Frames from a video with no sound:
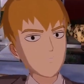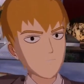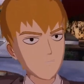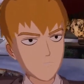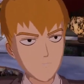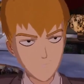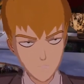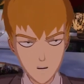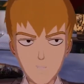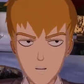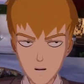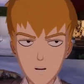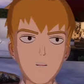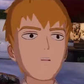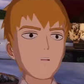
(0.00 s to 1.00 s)

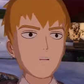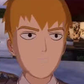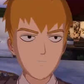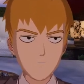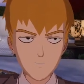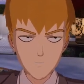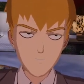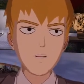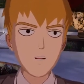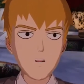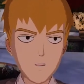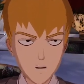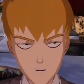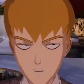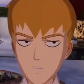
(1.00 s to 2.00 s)
Exactly. I
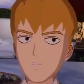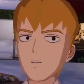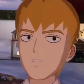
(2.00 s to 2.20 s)
agree.